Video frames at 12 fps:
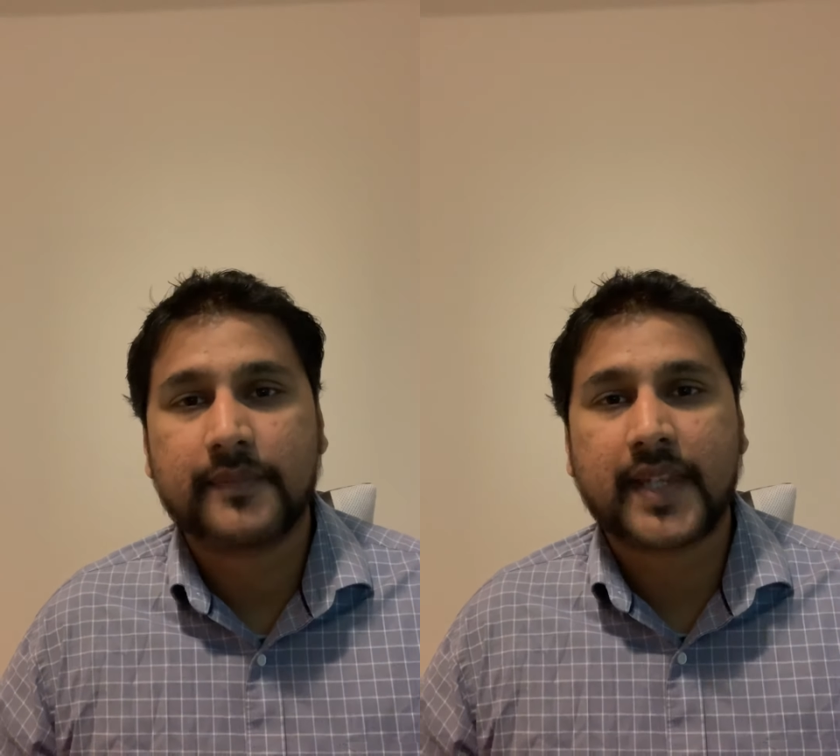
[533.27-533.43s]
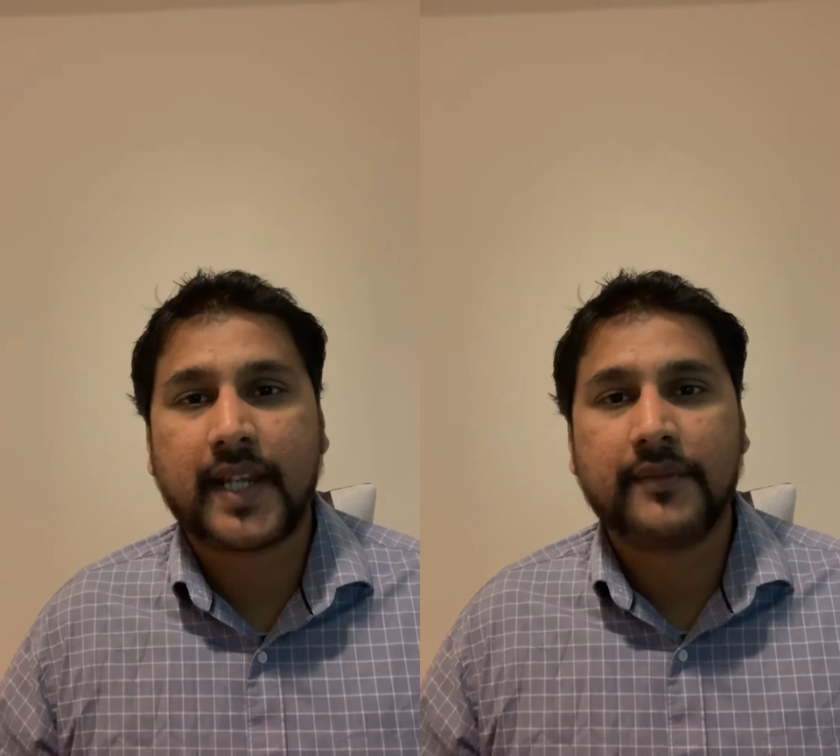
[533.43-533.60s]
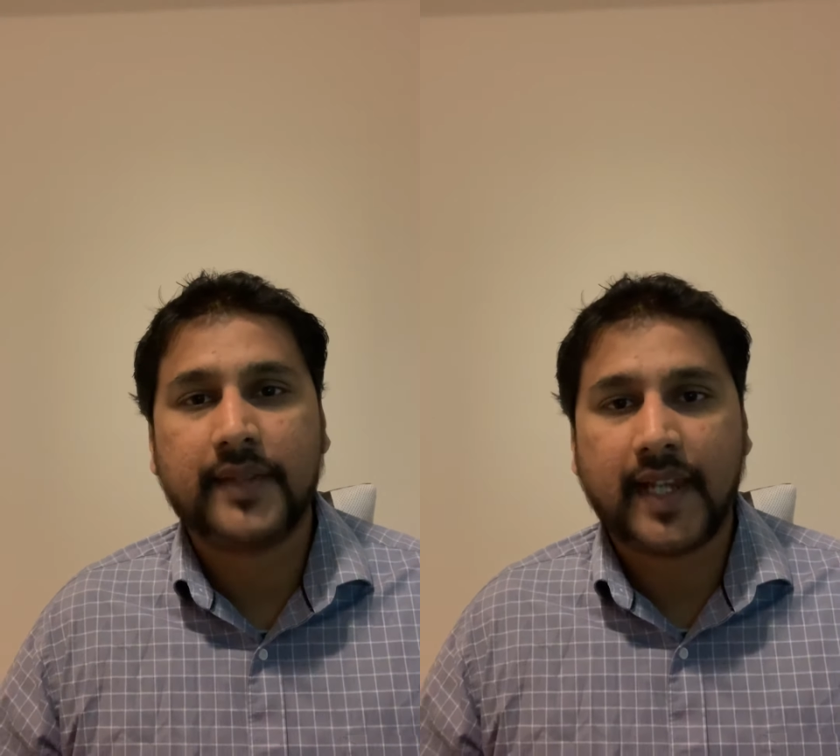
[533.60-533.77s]

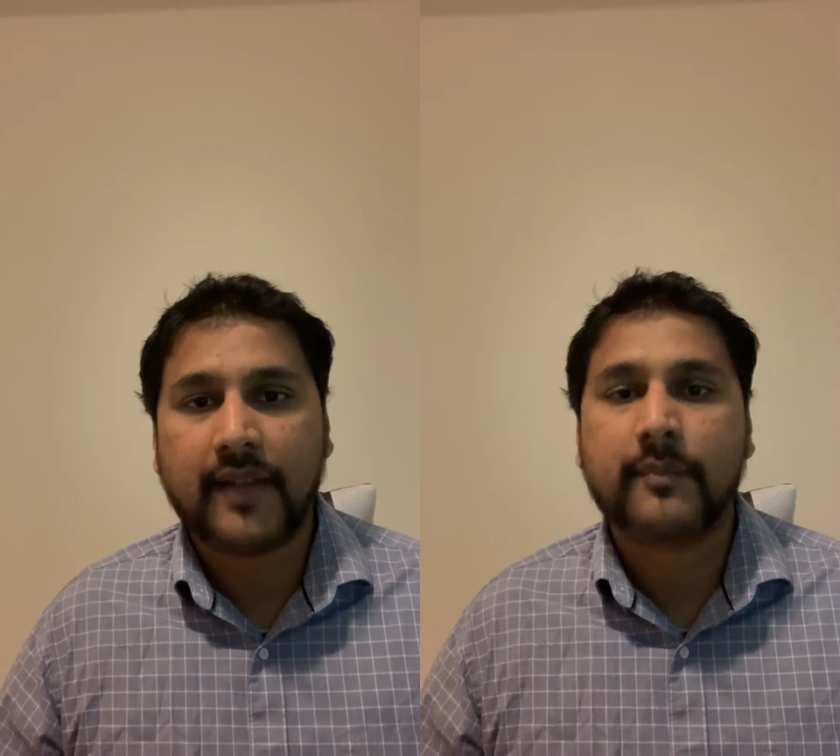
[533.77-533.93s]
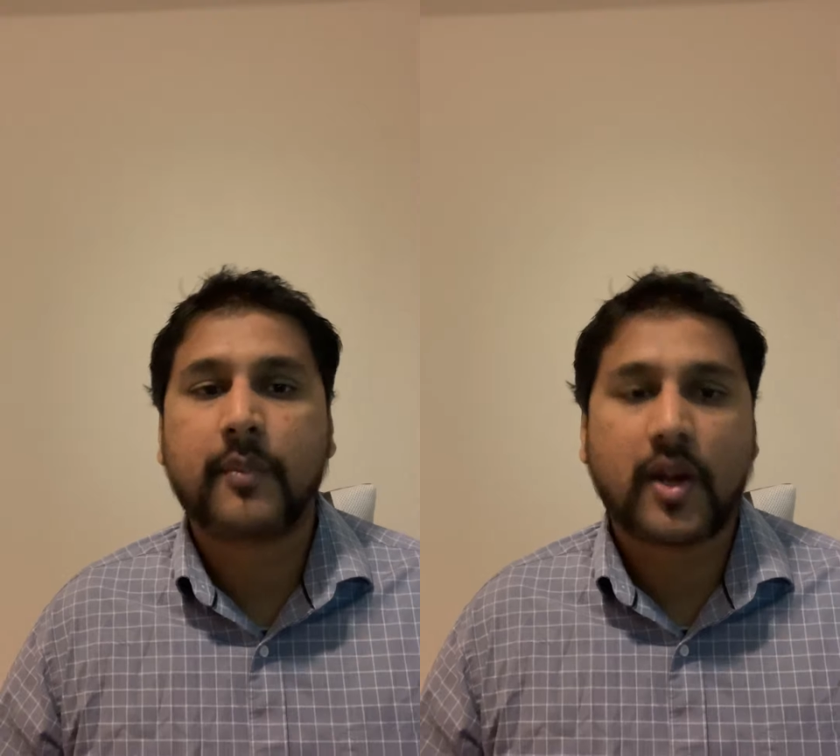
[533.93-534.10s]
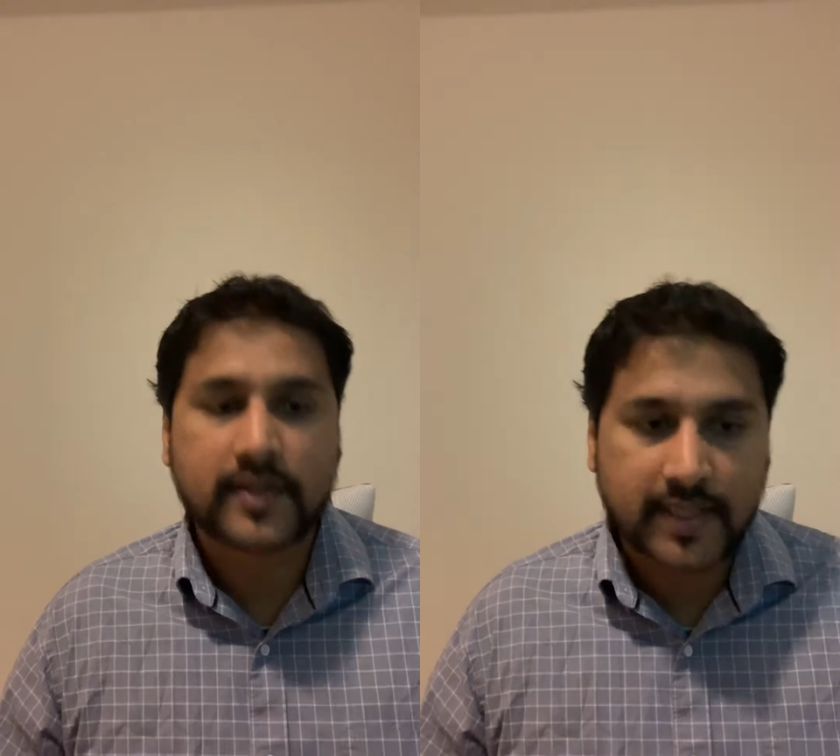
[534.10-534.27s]
and we have
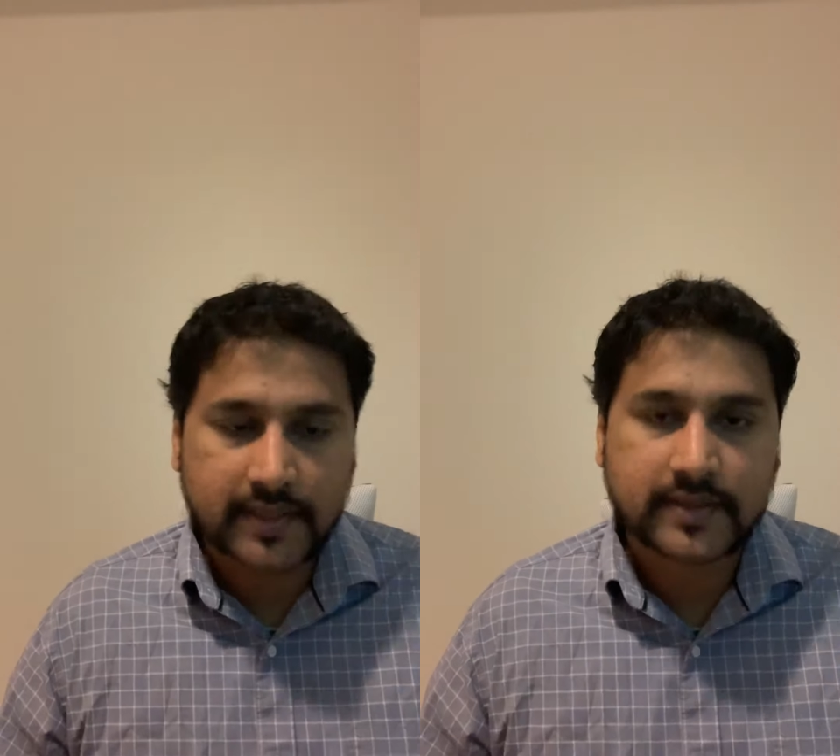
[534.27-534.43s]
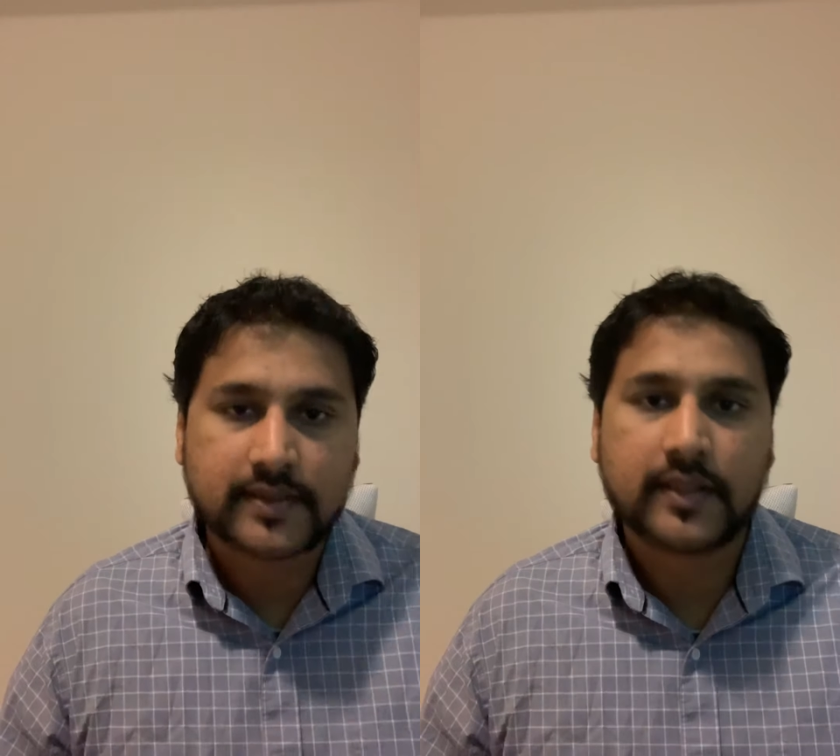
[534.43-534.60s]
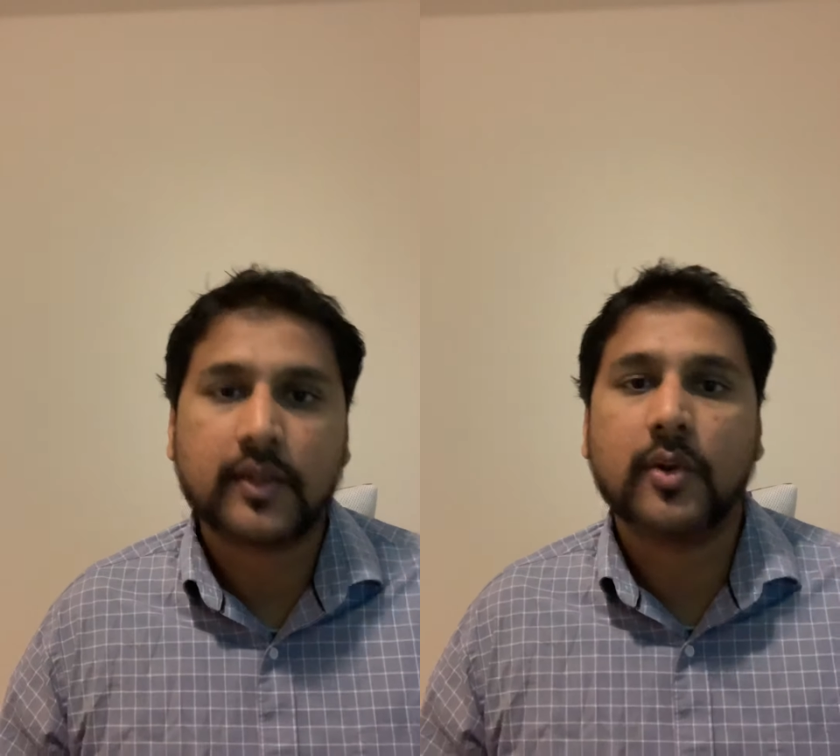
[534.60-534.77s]

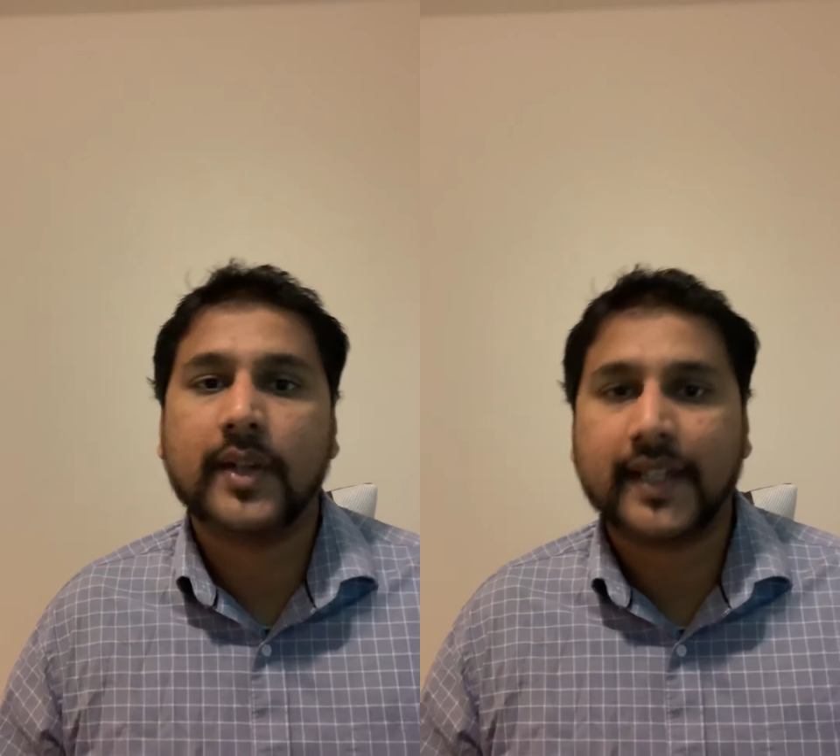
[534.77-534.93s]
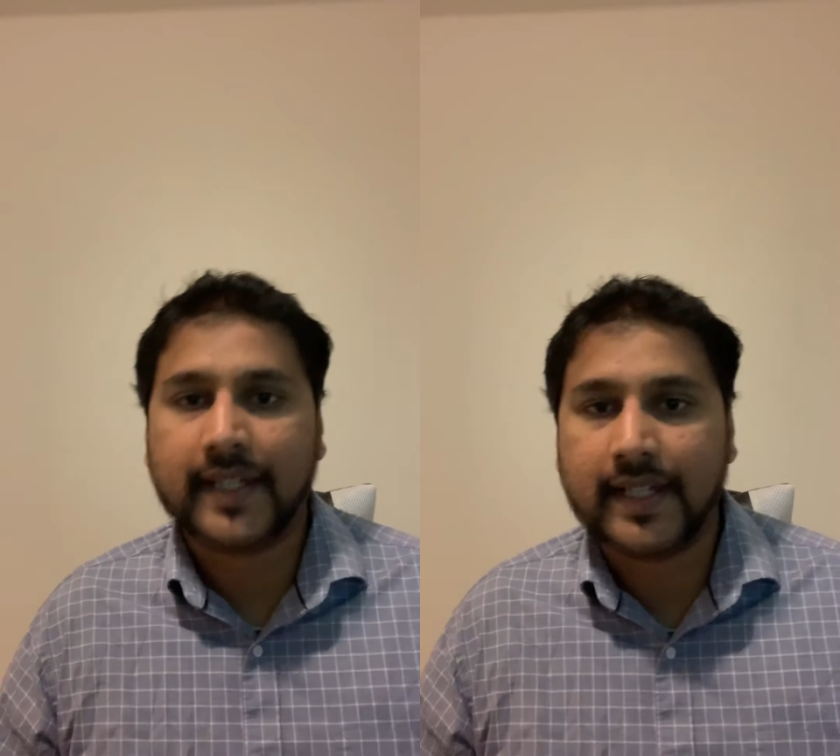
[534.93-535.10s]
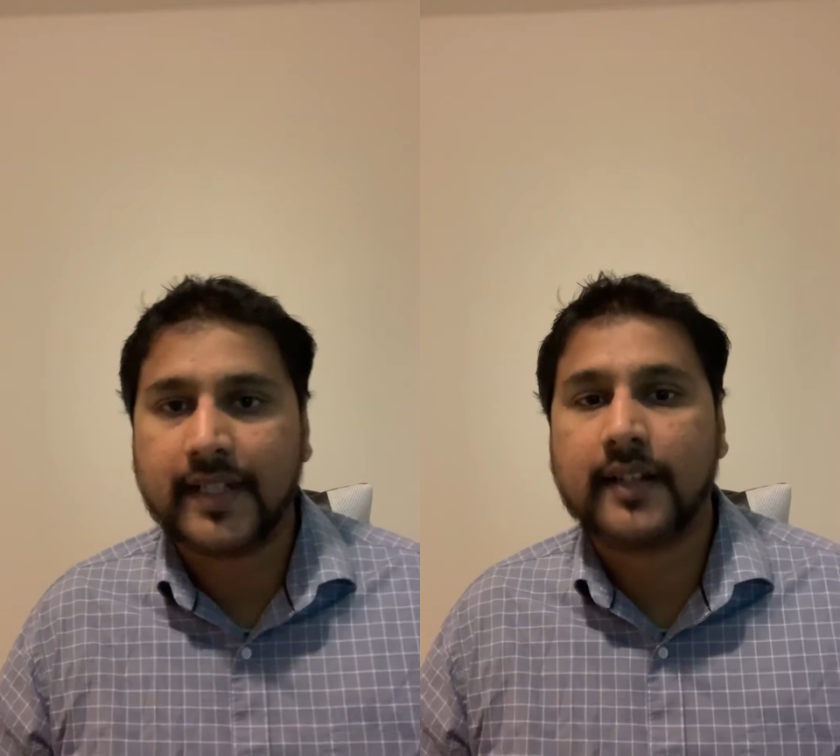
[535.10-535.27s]
projects going
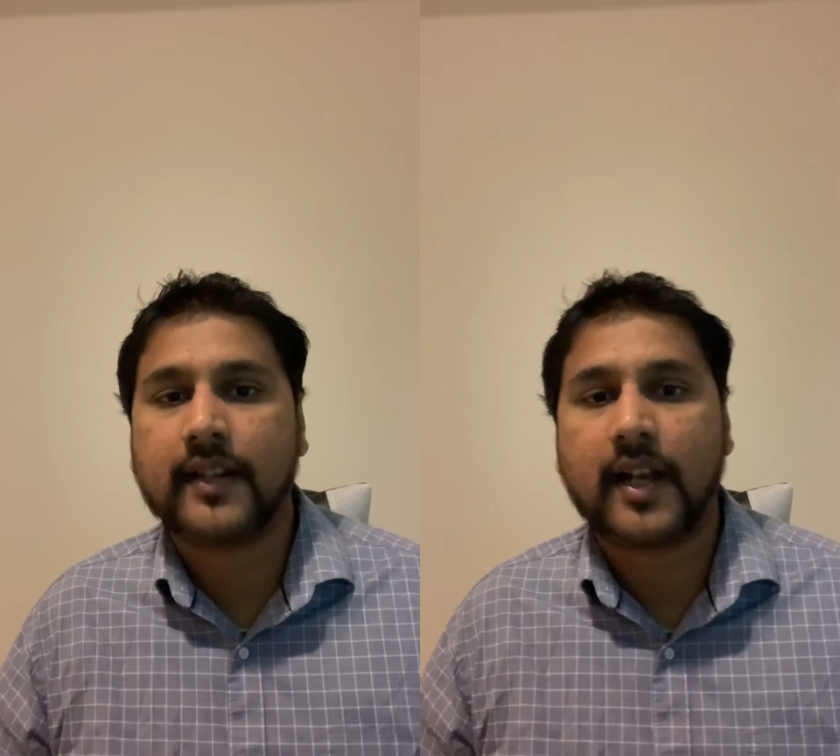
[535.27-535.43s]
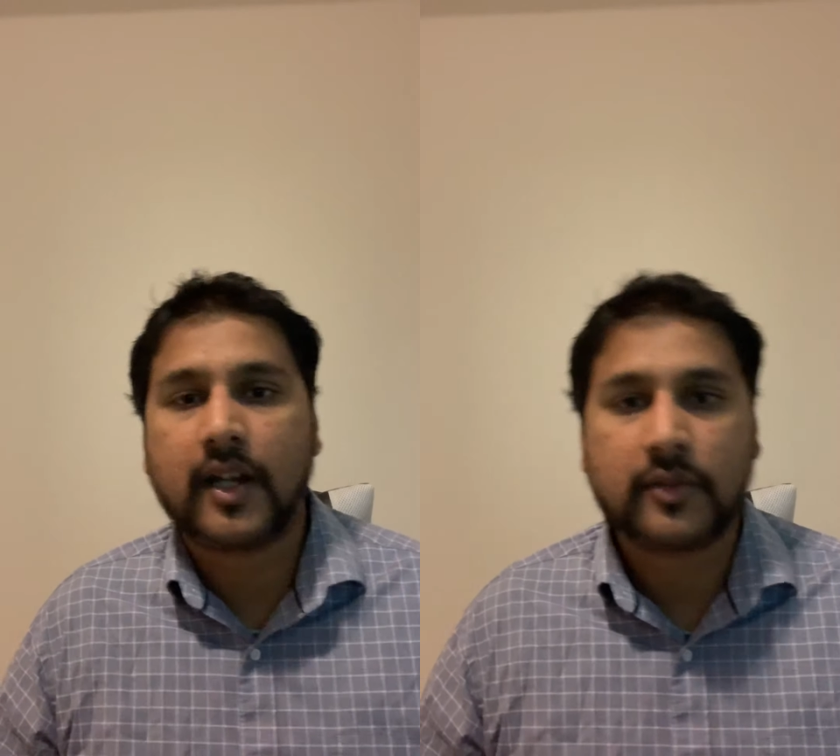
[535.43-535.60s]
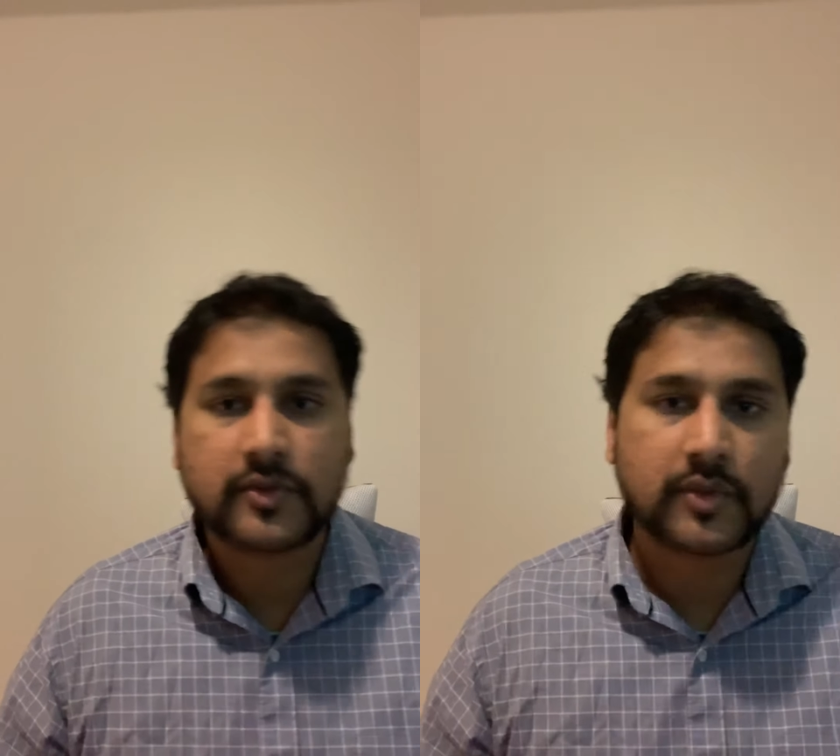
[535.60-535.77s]
in and out,